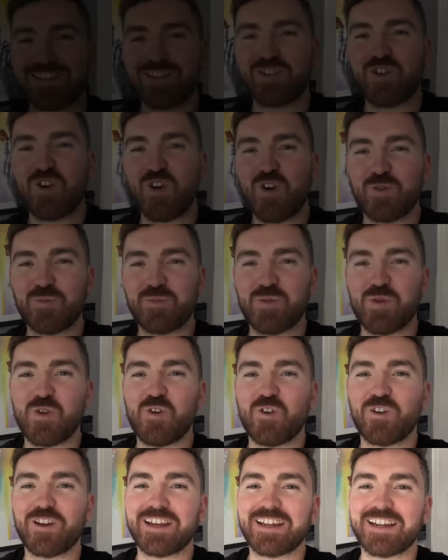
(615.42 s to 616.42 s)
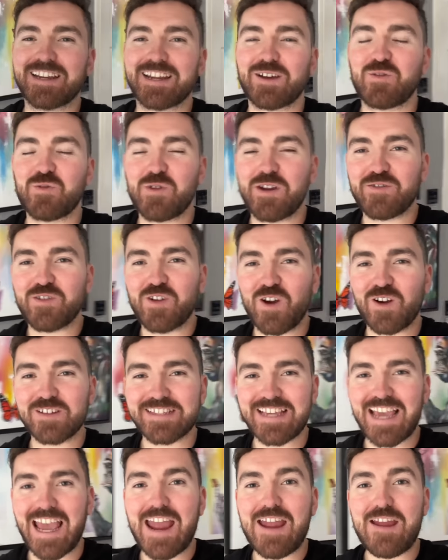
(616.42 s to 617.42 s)
Good morning. We've got
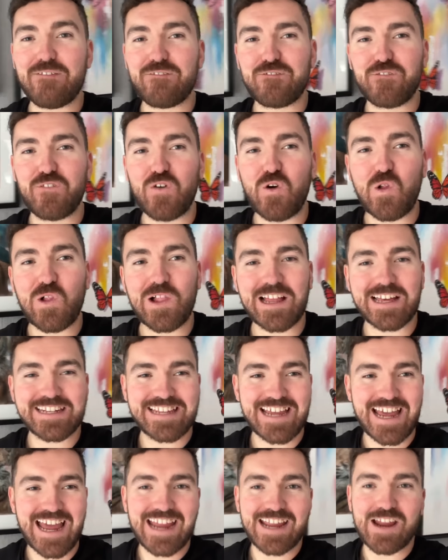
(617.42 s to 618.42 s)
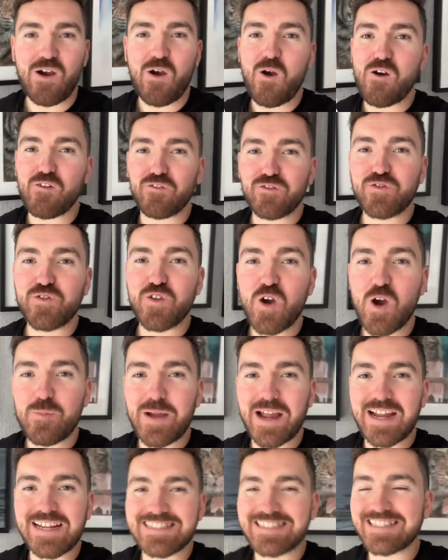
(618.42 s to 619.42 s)
a full day of fur
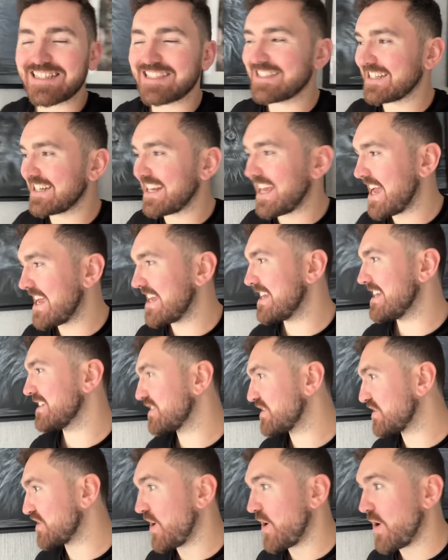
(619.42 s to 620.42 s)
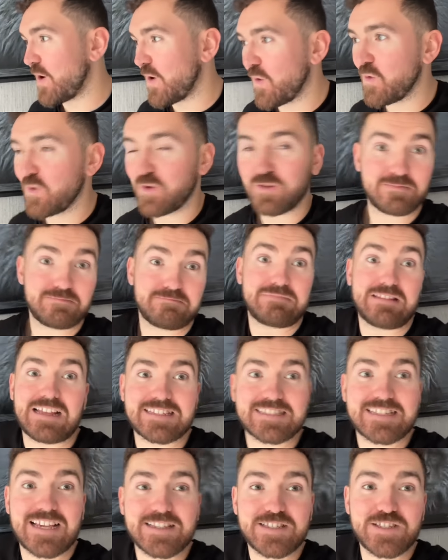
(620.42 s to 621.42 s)
painting today, so
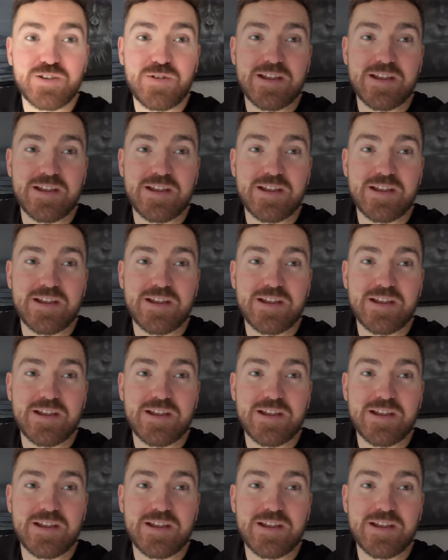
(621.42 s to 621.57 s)
let's get to